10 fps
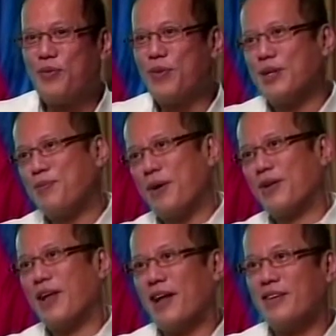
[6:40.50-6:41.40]
to convince me
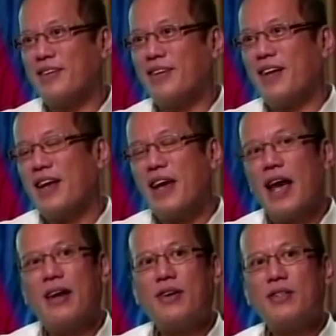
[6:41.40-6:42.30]
on that.
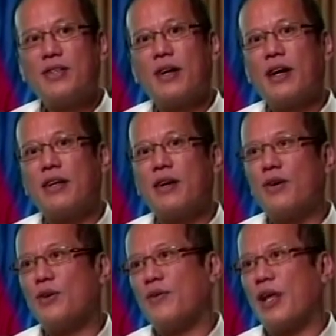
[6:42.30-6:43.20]
And also, the
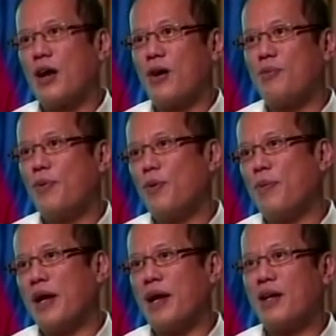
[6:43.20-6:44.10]
growth of the economy will
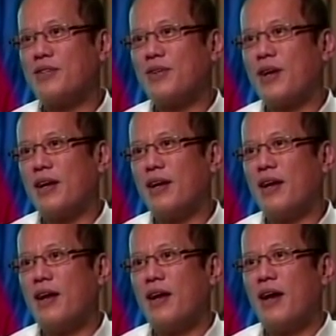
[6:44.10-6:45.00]
be a natural